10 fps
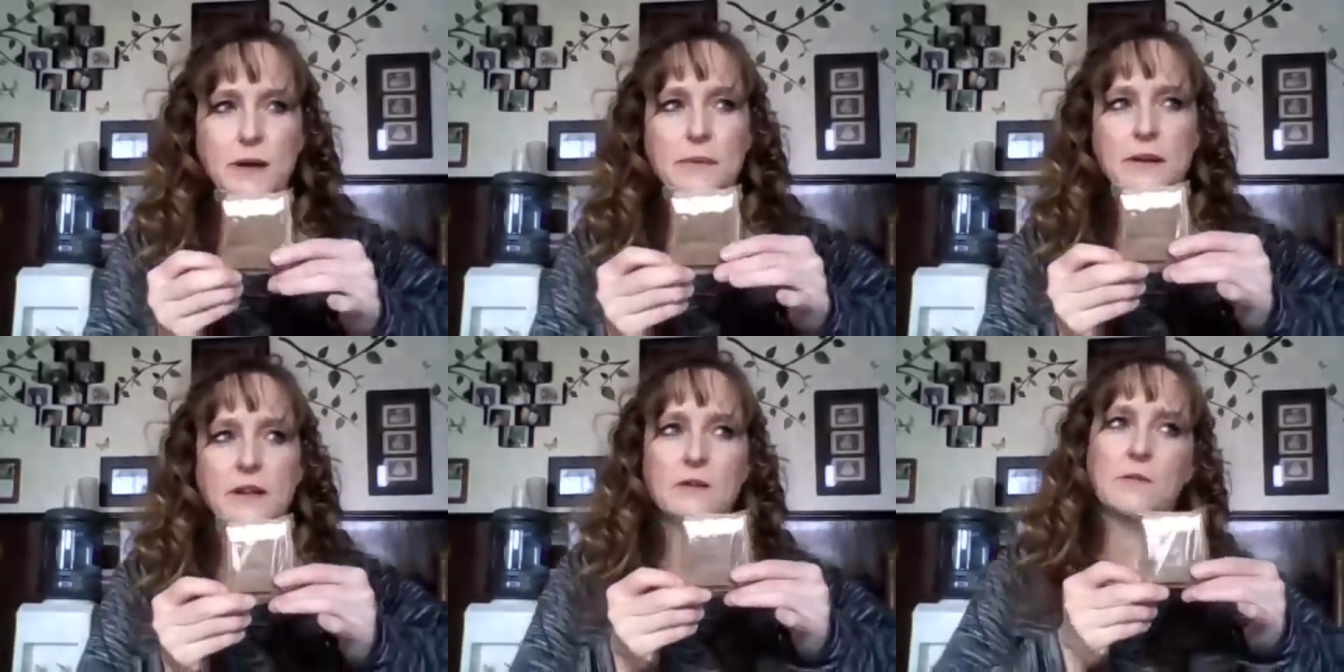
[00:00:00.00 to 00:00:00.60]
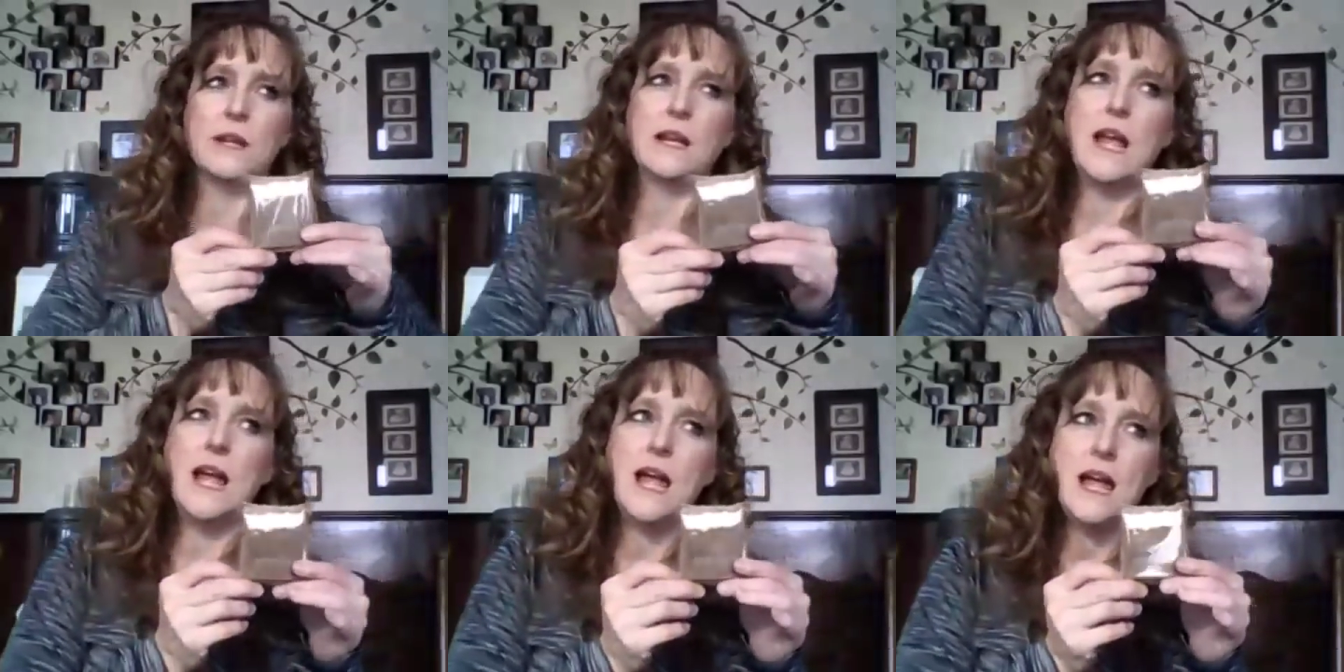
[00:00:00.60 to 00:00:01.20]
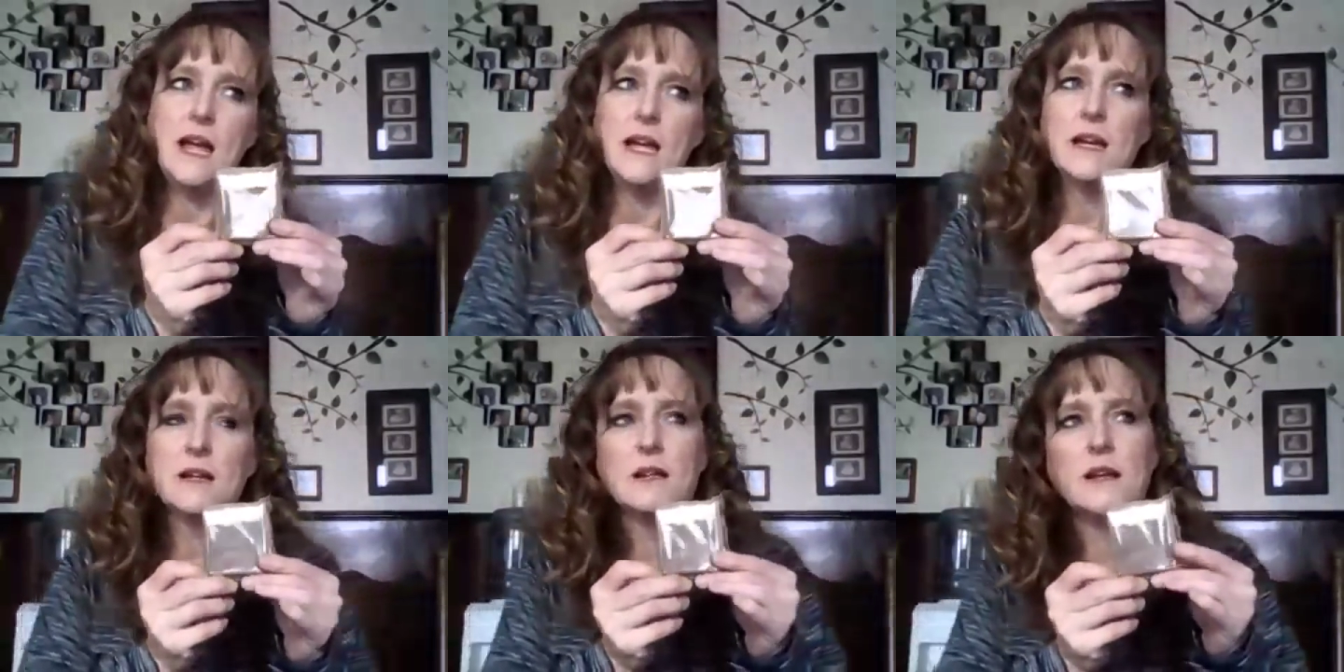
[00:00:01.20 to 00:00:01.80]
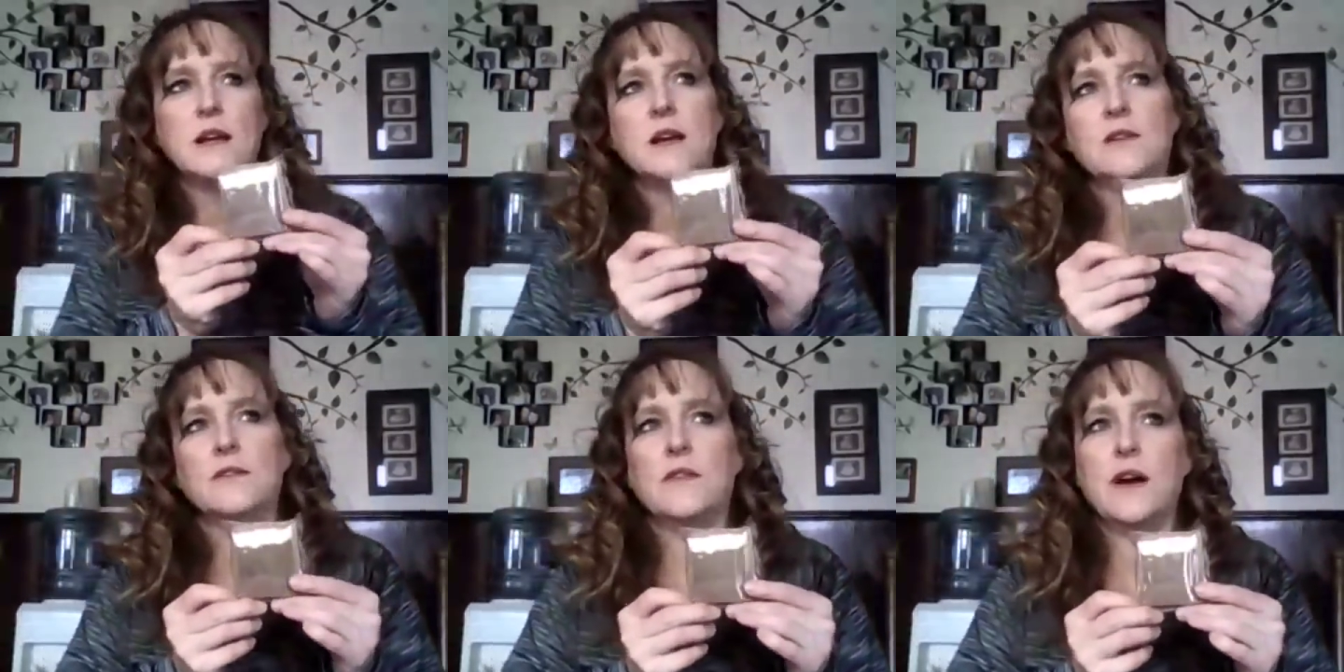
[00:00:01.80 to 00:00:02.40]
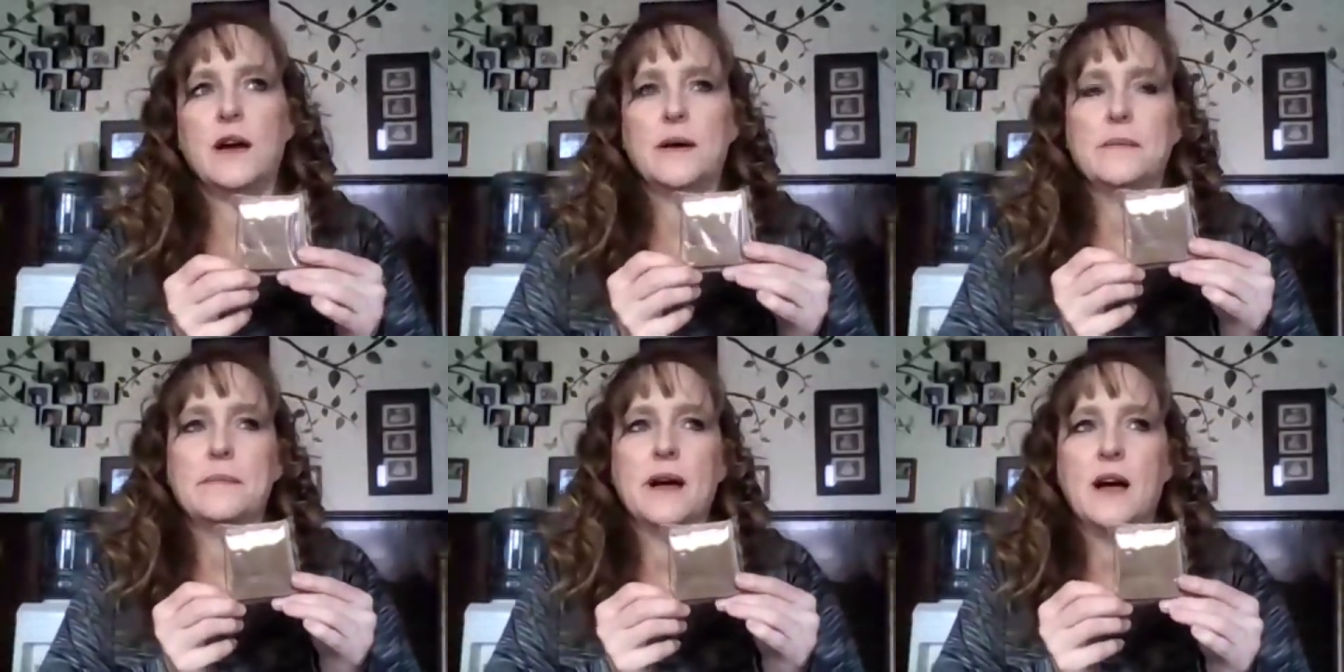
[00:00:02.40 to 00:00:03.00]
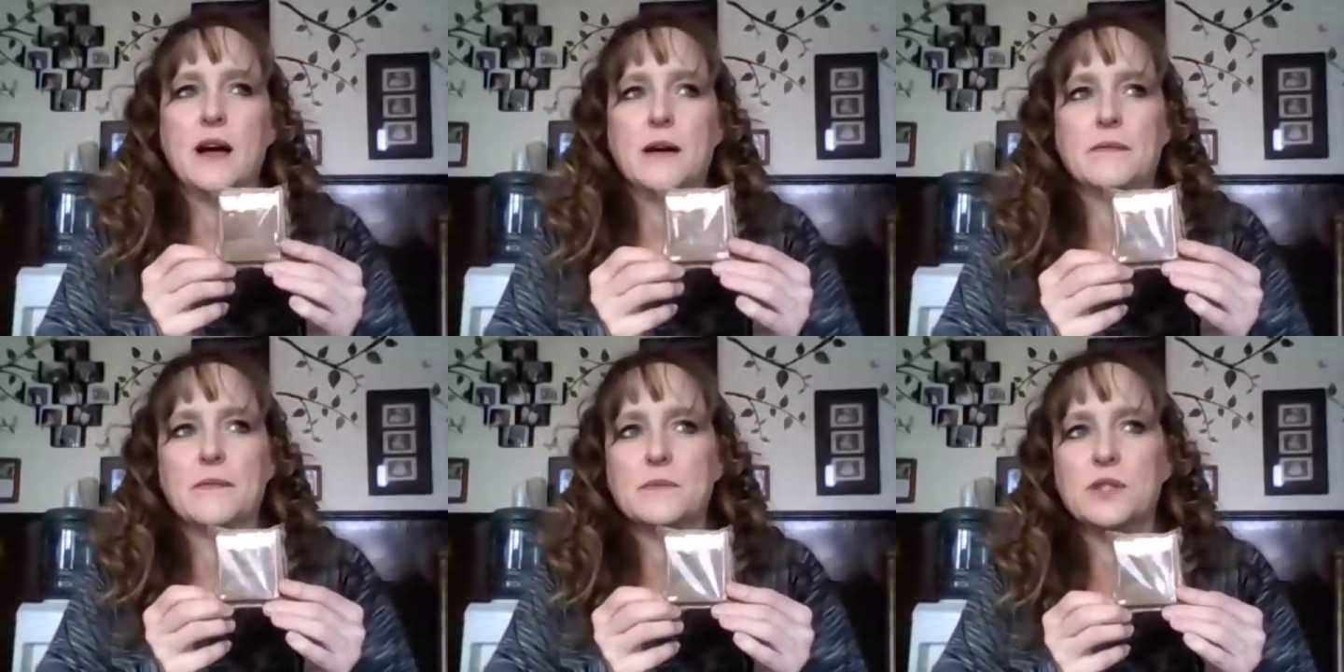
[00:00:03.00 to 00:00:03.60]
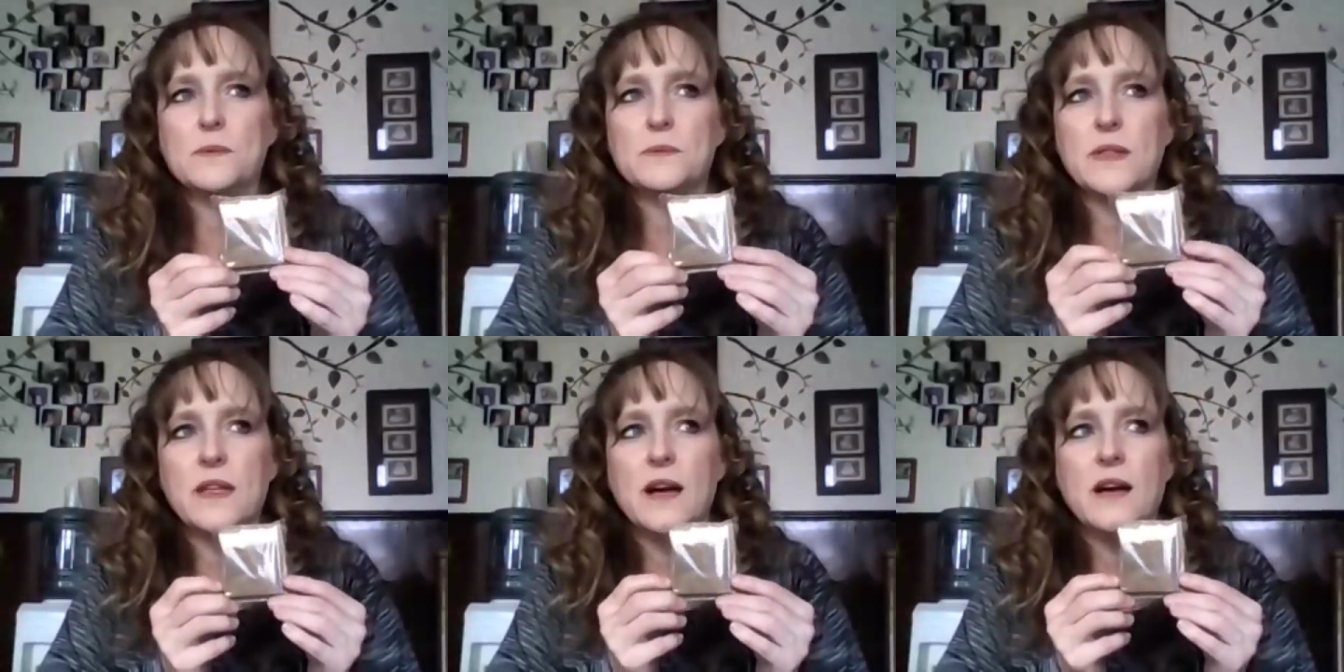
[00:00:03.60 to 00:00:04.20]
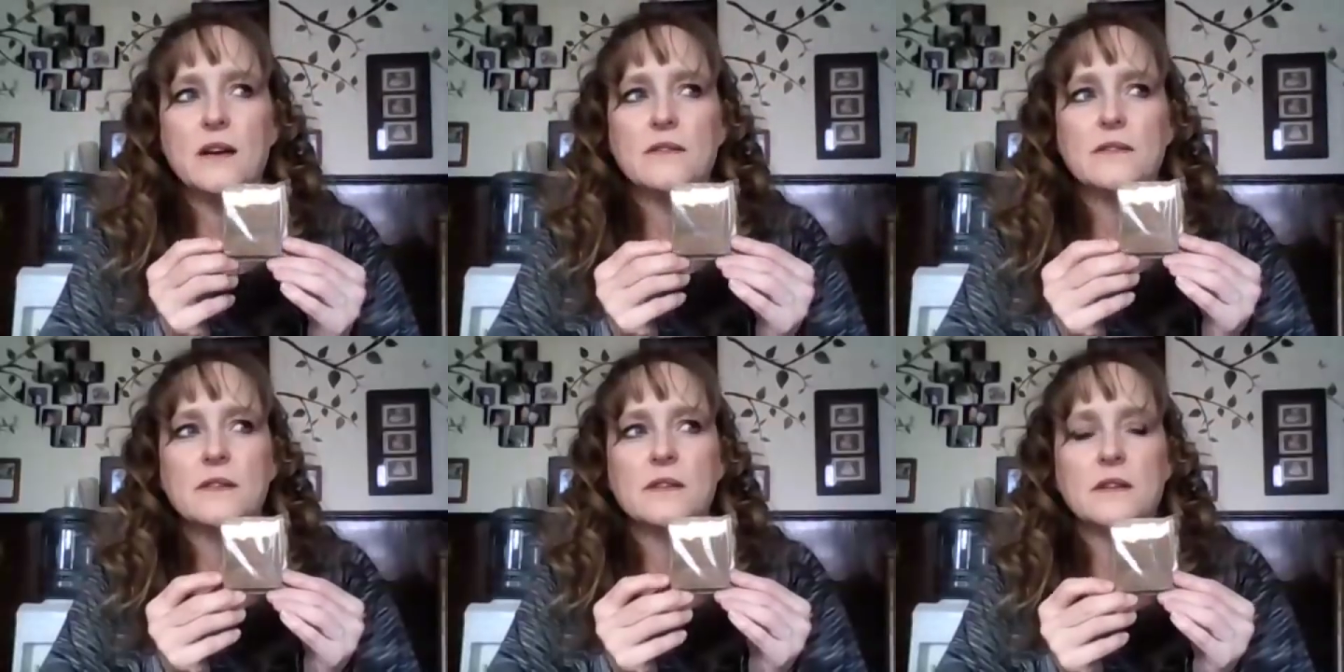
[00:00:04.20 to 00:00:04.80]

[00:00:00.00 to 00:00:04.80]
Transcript: It might be Renee from, um, from Soaps with Love.